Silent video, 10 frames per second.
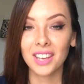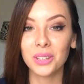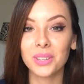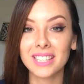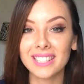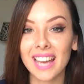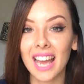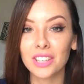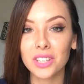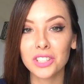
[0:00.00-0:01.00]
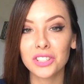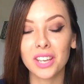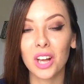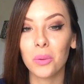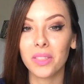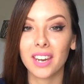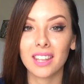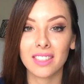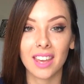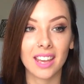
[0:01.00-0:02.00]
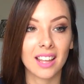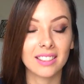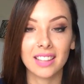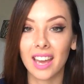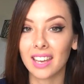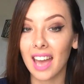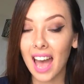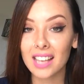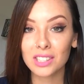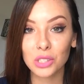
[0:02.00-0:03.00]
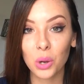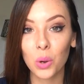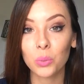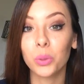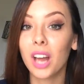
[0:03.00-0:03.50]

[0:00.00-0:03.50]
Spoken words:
You can dehydrate your nail with anything like acetone,